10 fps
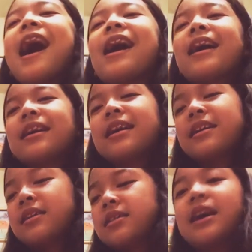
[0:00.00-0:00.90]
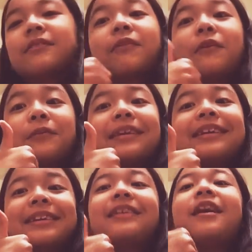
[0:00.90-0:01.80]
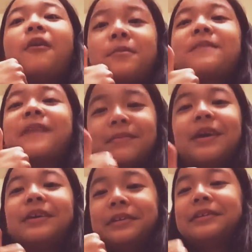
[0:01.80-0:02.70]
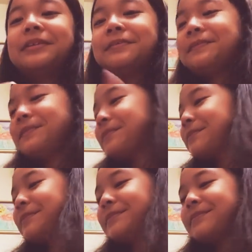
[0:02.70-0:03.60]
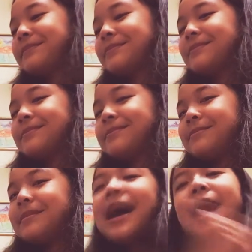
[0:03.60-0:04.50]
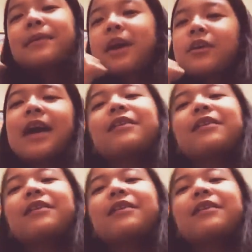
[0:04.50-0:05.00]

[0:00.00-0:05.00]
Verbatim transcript: real, right? Yes, for real. You owe me five dollars. No, not true. I'm gonna go get